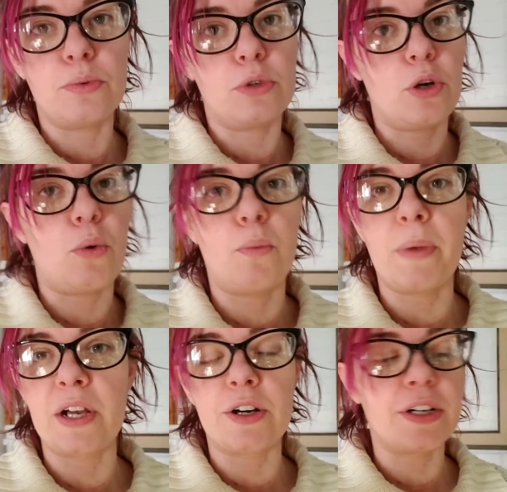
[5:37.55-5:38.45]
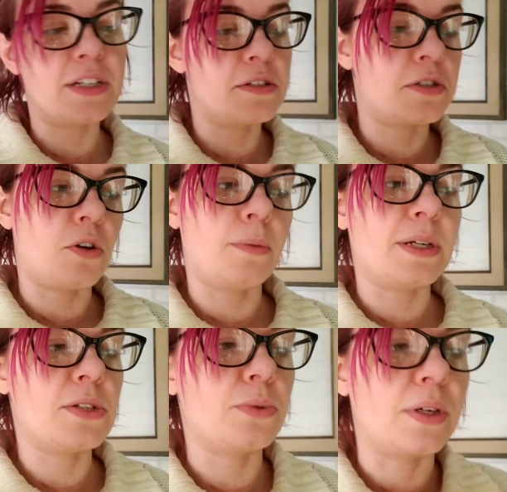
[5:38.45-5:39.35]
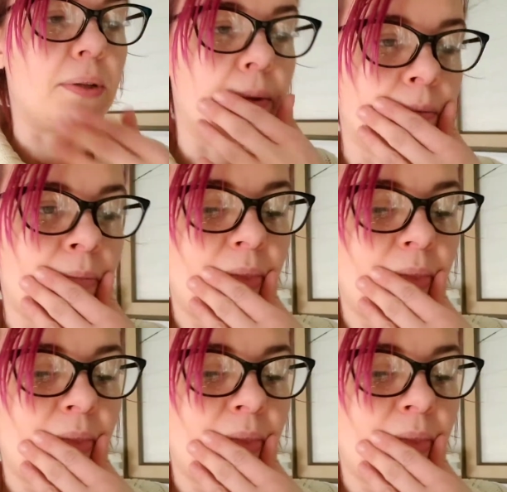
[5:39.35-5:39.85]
you know, my gardens, all my soil.